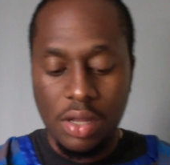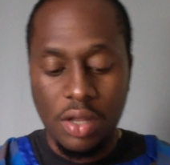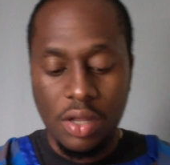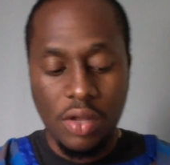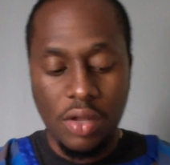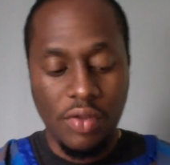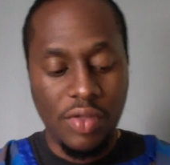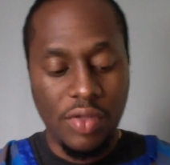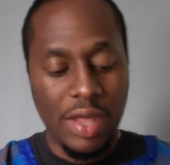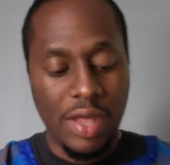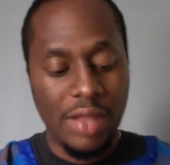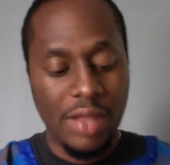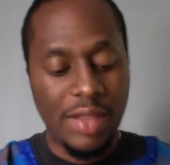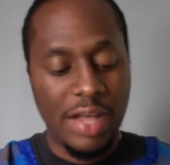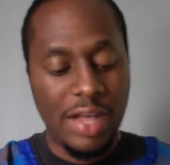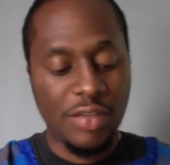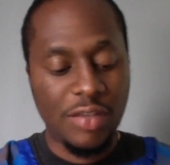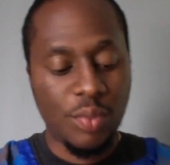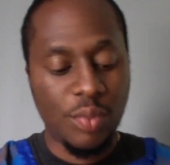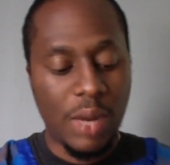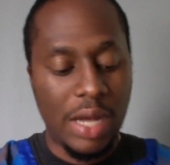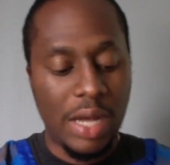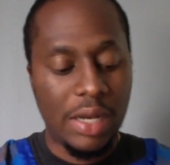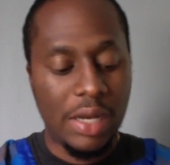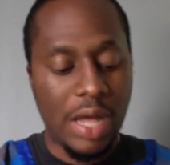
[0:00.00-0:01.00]
that's
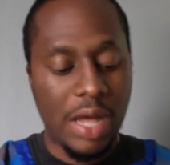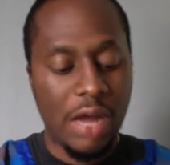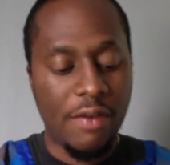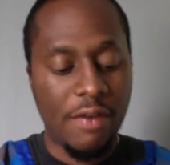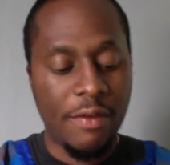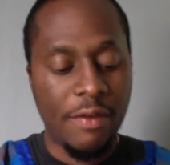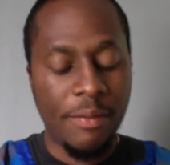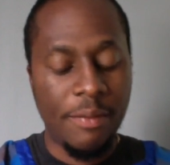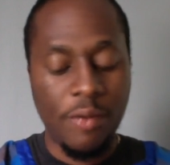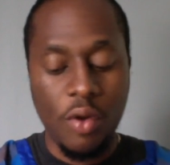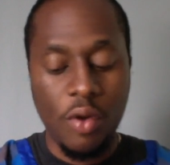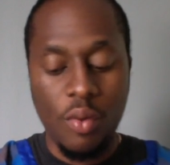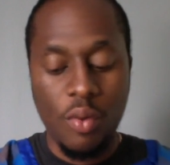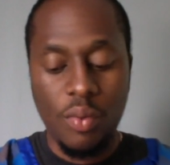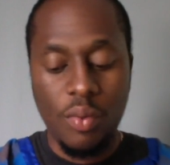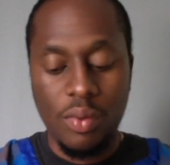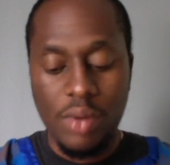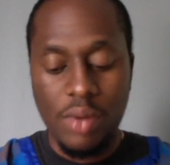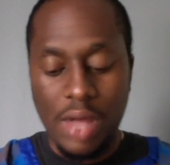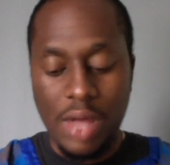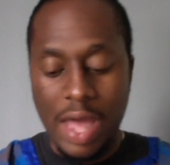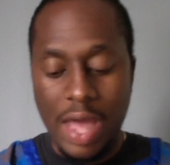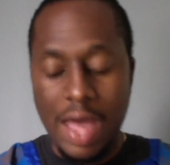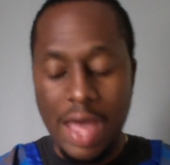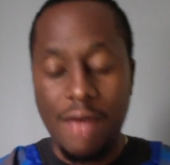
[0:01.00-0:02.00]
why a lot of them don't
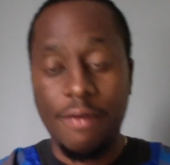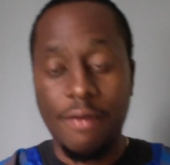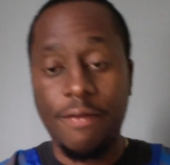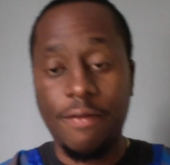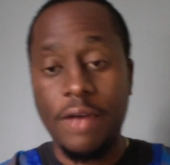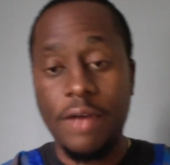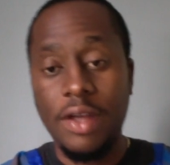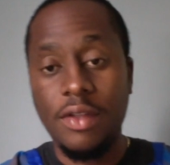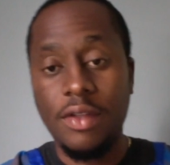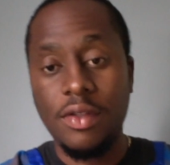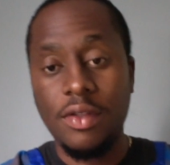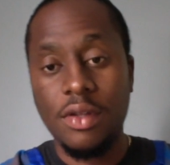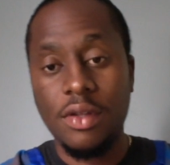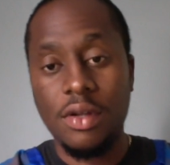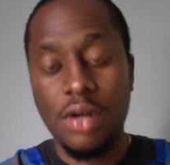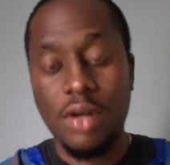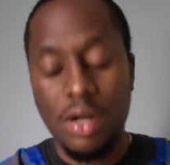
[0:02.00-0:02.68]
have faith.